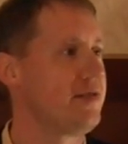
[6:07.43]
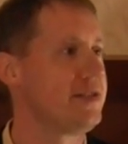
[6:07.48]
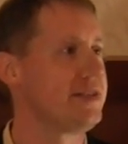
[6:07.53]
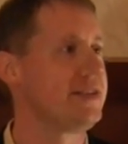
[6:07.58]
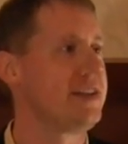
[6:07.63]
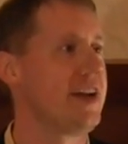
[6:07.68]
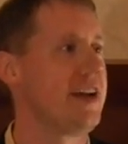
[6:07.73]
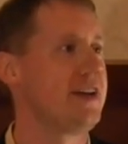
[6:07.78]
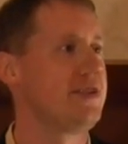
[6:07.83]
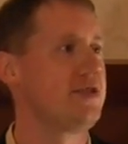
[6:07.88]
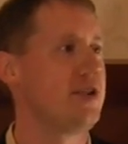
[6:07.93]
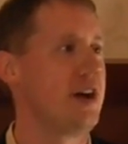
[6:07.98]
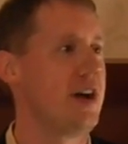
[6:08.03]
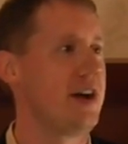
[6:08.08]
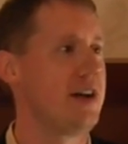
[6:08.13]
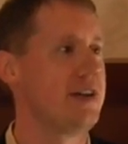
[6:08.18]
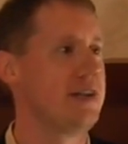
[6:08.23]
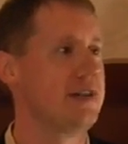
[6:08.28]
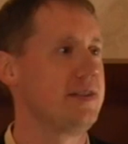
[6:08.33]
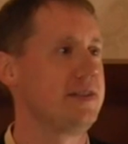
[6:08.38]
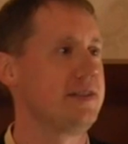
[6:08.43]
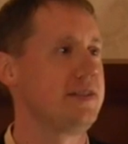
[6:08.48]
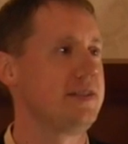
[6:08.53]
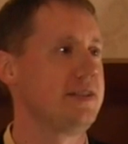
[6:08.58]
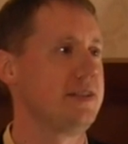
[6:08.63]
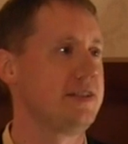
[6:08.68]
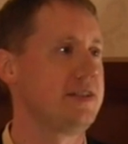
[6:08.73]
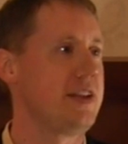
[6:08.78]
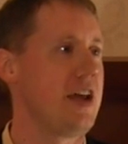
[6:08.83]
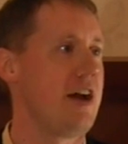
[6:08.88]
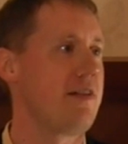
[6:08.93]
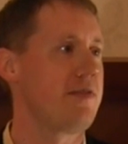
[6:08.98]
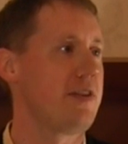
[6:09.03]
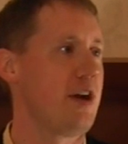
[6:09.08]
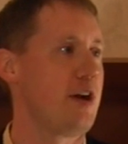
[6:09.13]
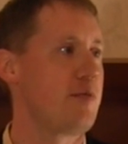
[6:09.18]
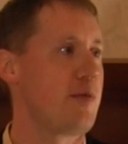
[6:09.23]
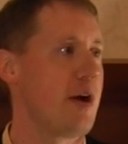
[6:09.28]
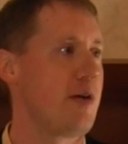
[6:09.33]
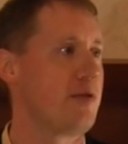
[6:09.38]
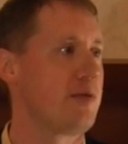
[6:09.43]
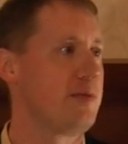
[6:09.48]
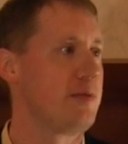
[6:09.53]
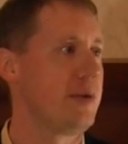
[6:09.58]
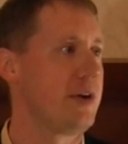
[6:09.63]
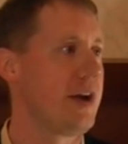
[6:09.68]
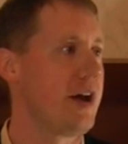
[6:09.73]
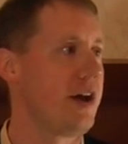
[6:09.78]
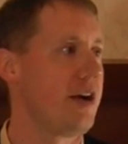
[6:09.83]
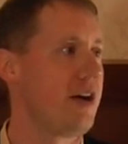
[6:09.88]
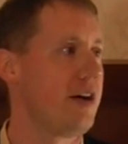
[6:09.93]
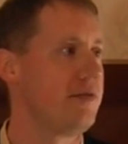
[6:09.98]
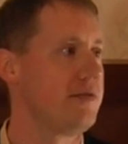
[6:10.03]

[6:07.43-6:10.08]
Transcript: off the stage the staff that I brought with me tonight.